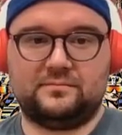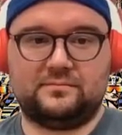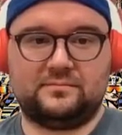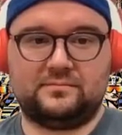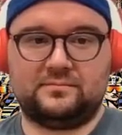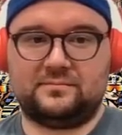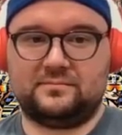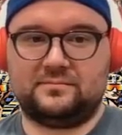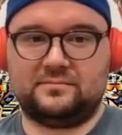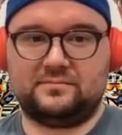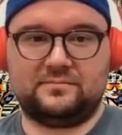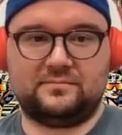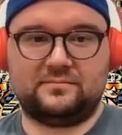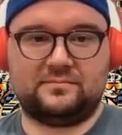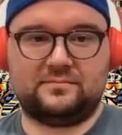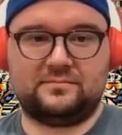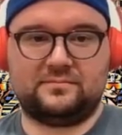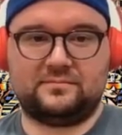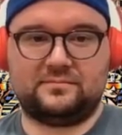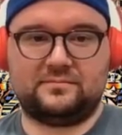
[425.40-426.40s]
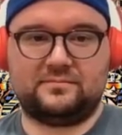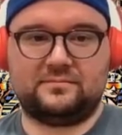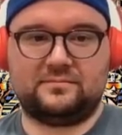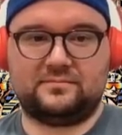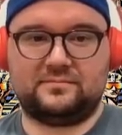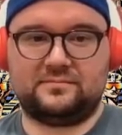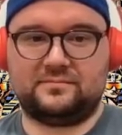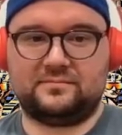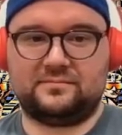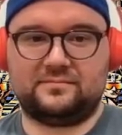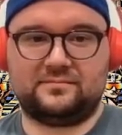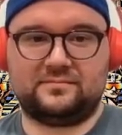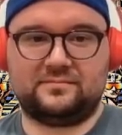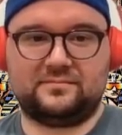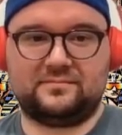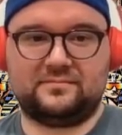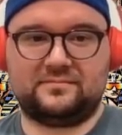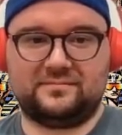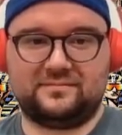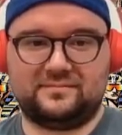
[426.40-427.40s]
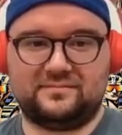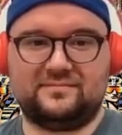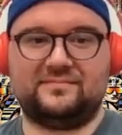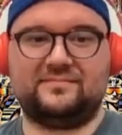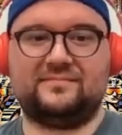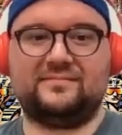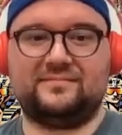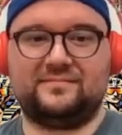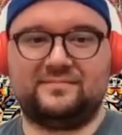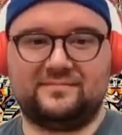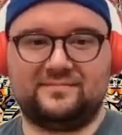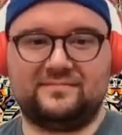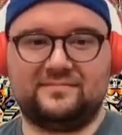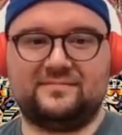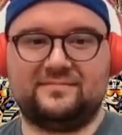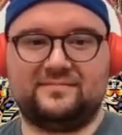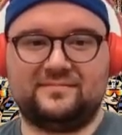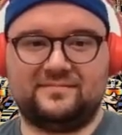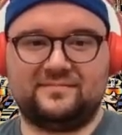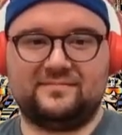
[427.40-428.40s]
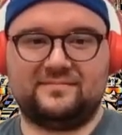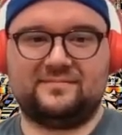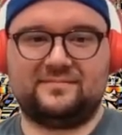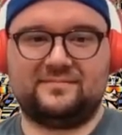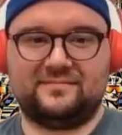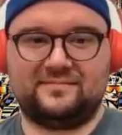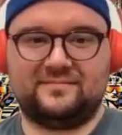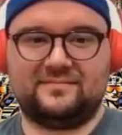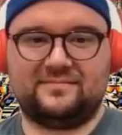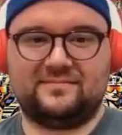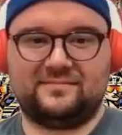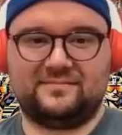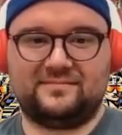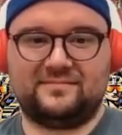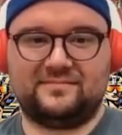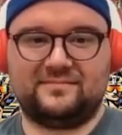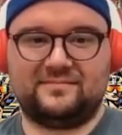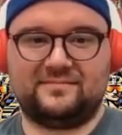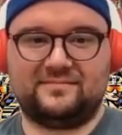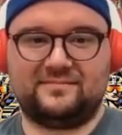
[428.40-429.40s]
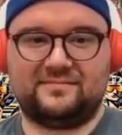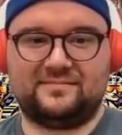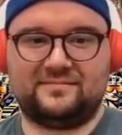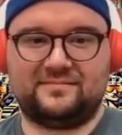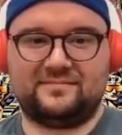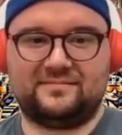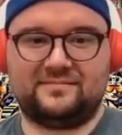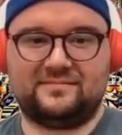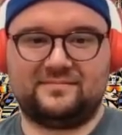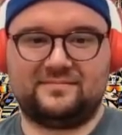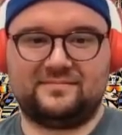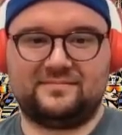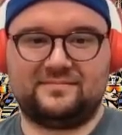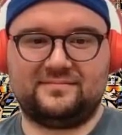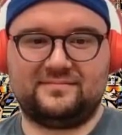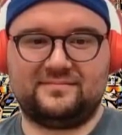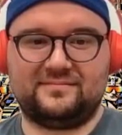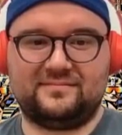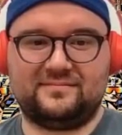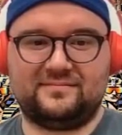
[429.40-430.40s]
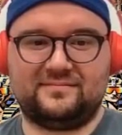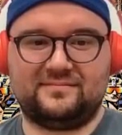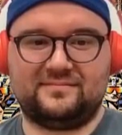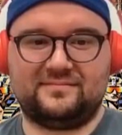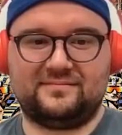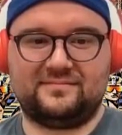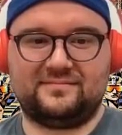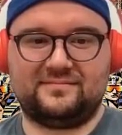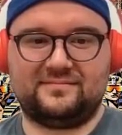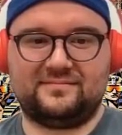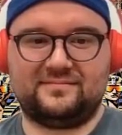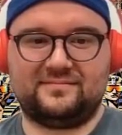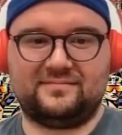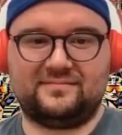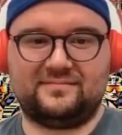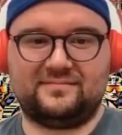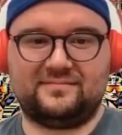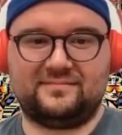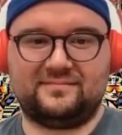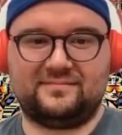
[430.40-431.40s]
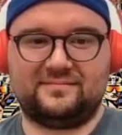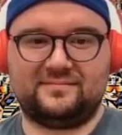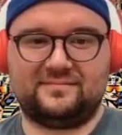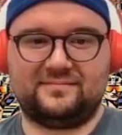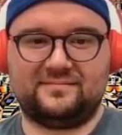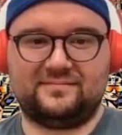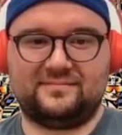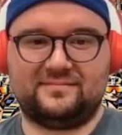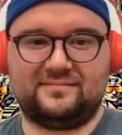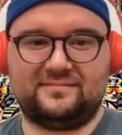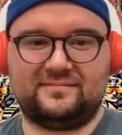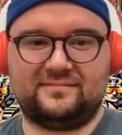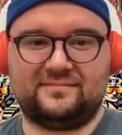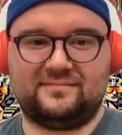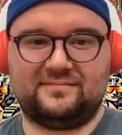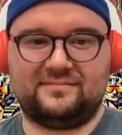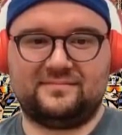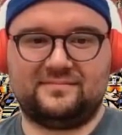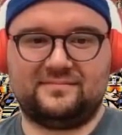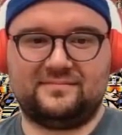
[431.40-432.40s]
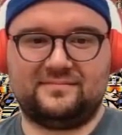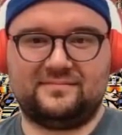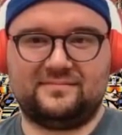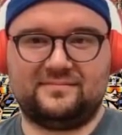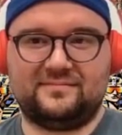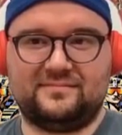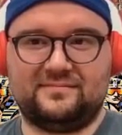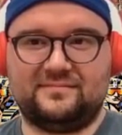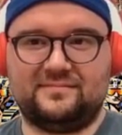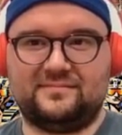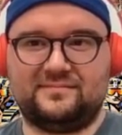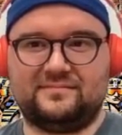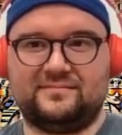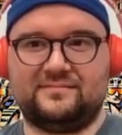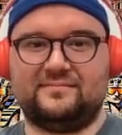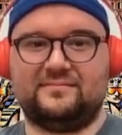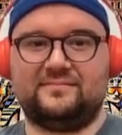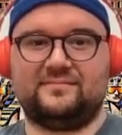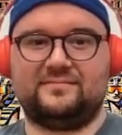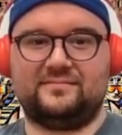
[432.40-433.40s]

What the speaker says: (silent)